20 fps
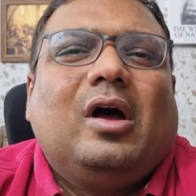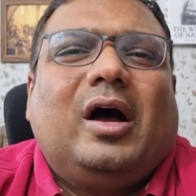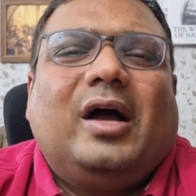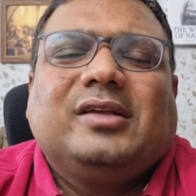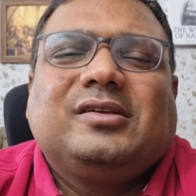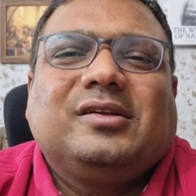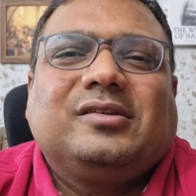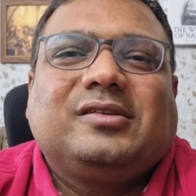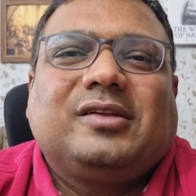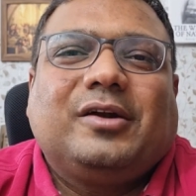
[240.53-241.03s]

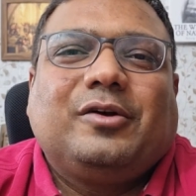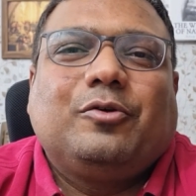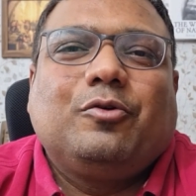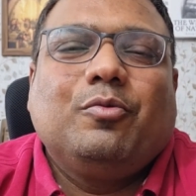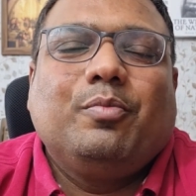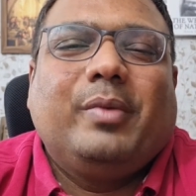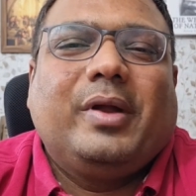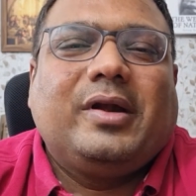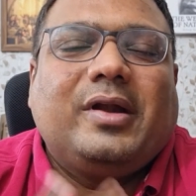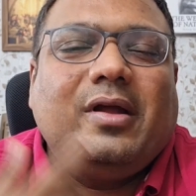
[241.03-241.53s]
I just had
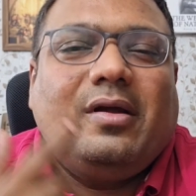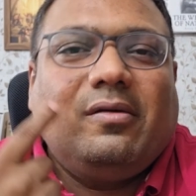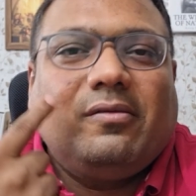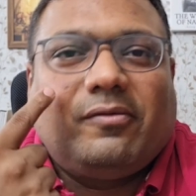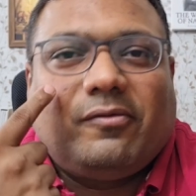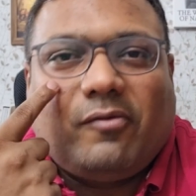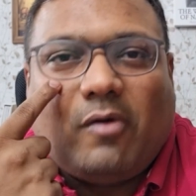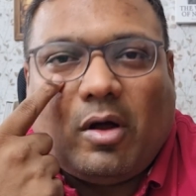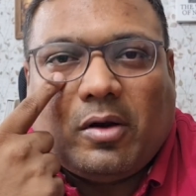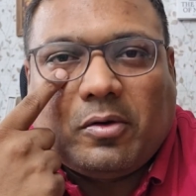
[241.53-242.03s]
to made a
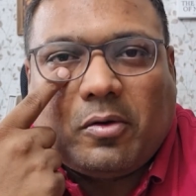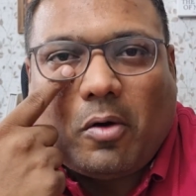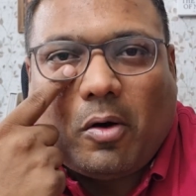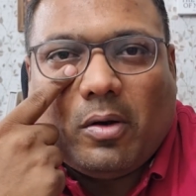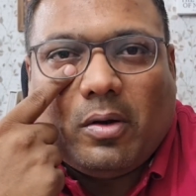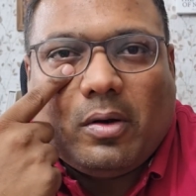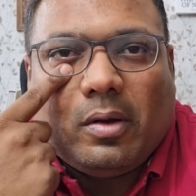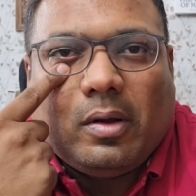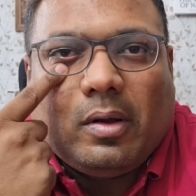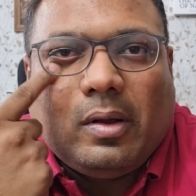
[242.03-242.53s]
phone
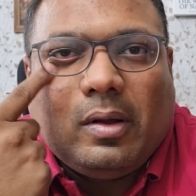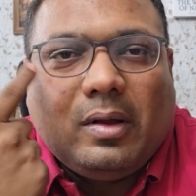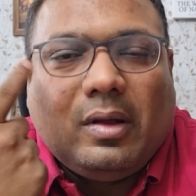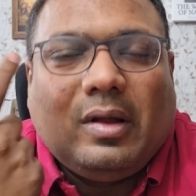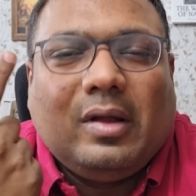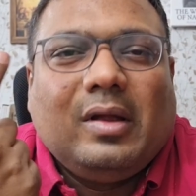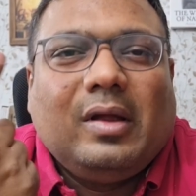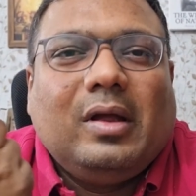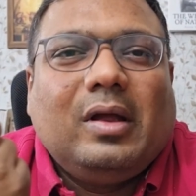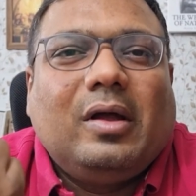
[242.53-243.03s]
call.
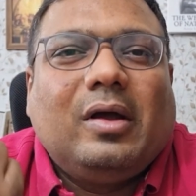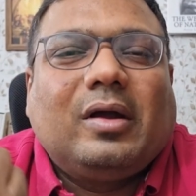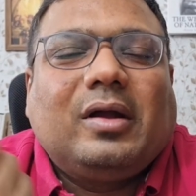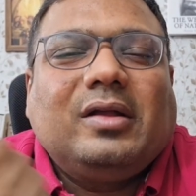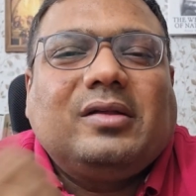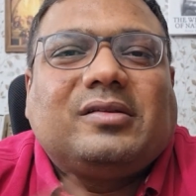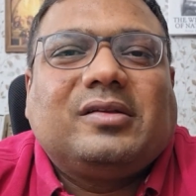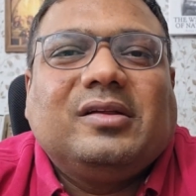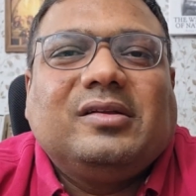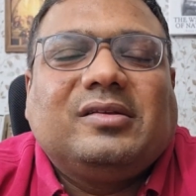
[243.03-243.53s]

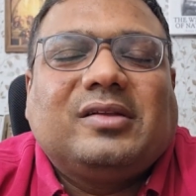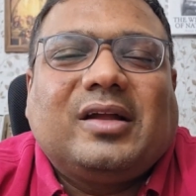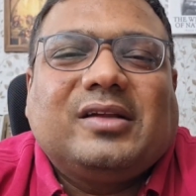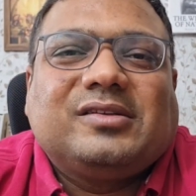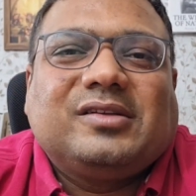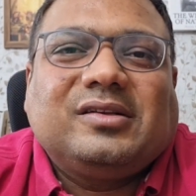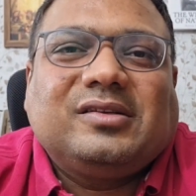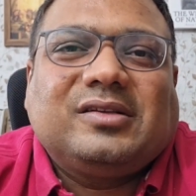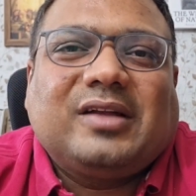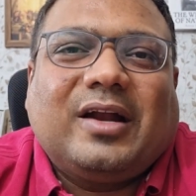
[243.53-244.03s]
Okay, since I
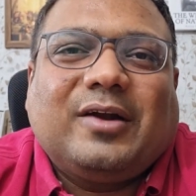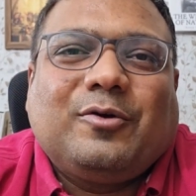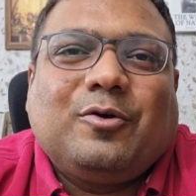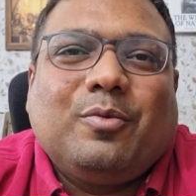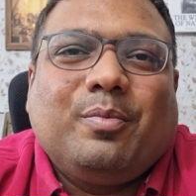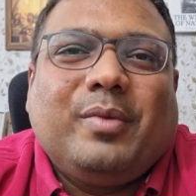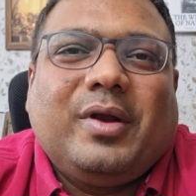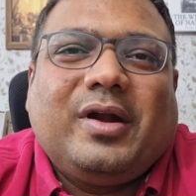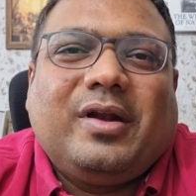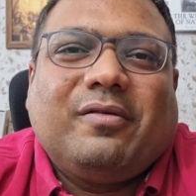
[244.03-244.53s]
just had
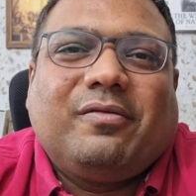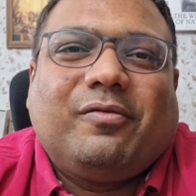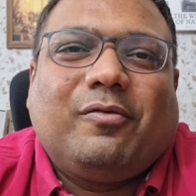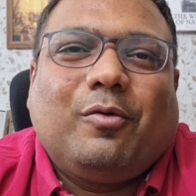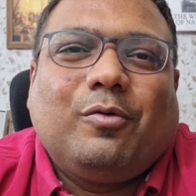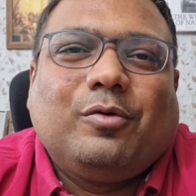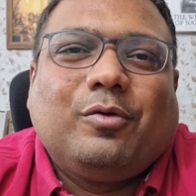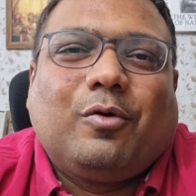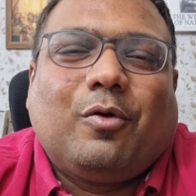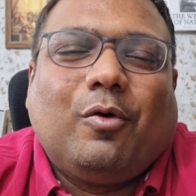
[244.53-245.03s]
to made a
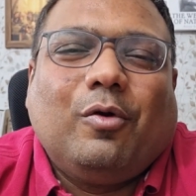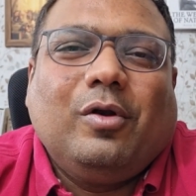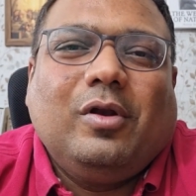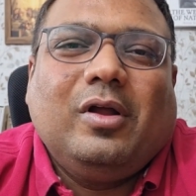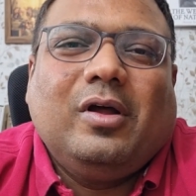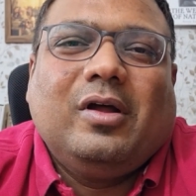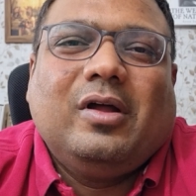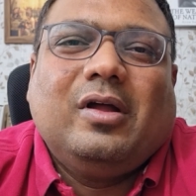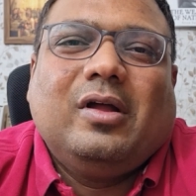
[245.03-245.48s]
phone call,